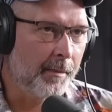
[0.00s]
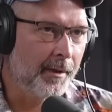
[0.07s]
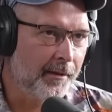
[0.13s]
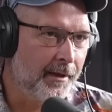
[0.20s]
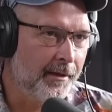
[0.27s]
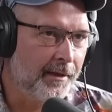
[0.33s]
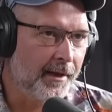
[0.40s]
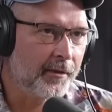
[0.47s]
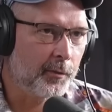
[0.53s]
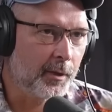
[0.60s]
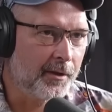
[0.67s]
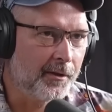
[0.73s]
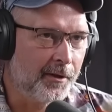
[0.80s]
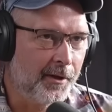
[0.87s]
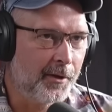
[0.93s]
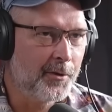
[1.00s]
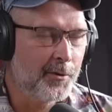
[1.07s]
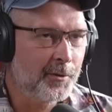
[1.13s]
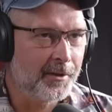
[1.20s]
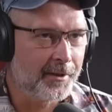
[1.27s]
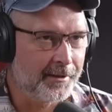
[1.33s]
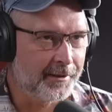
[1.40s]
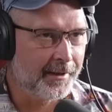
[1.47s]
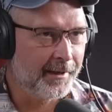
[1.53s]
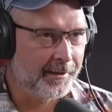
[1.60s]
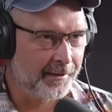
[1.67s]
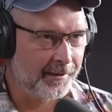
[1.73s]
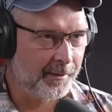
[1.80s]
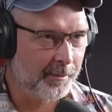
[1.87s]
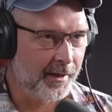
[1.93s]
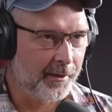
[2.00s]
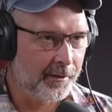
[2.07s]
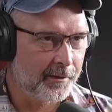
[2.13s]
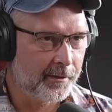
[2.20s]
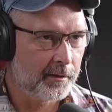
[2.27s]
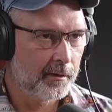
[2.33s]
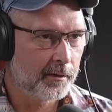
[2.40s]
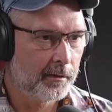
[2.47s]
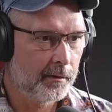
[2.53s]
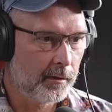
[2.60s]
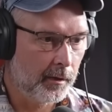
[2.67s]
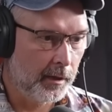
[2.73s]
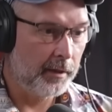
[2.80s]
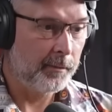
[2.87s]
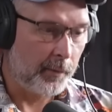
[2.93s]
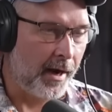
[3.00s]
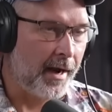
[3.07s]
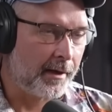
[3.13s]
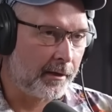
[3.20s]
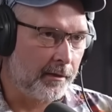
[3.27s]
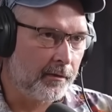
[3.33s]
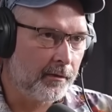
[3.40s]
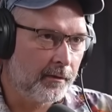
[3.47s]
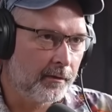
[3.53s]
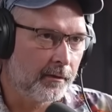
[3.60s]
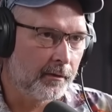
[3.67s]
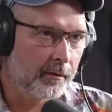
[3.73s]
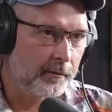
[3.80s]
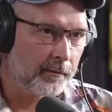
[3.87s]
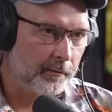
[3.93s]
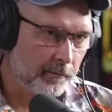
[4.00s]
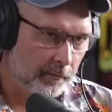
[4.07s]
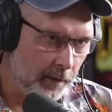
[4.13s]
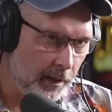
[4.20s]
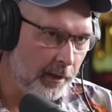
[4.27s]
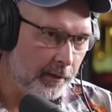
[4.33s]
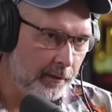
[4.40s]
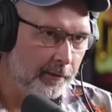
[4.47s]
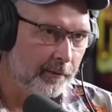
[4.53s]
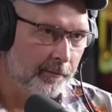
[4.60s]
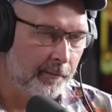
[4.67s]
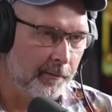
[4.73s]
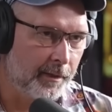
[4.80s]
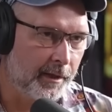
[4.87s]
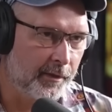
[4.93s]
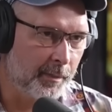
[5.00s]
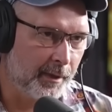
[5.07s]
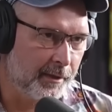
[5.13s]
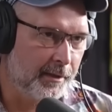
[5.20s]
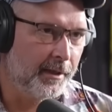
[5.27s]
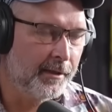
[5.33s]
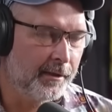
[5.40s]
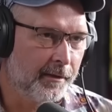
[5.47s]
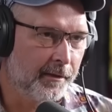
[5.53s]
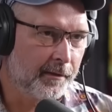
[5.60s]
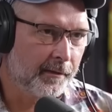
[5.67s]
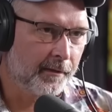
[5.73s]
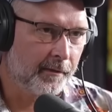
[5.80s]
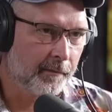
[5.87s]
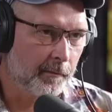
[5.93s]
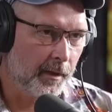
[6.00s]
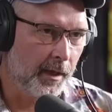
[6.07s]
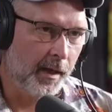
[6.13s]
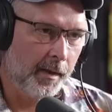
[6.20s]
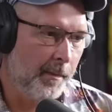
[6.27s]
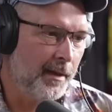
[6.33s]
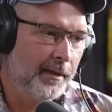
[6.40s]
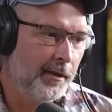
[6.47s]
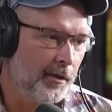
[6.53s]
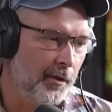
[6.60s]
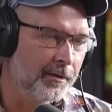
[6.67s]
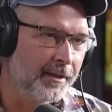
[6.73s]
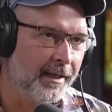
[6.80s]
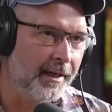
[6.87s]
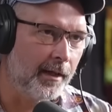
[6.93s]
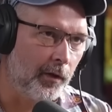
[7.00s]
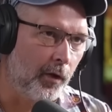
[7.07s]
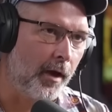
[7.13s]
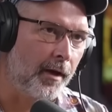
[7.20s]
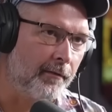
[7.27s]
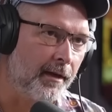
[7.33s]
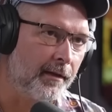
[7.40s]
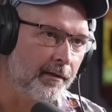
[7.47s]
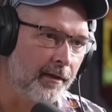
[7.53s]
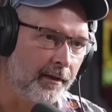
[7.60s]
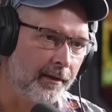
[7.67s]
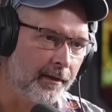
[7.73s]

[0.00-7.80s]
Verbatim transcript: mean wow. th that's what you know nuclear science in is theory, about. Right, right. In practice. Oh, yeah, it's been done. I mean, you don't get a lot of it unless on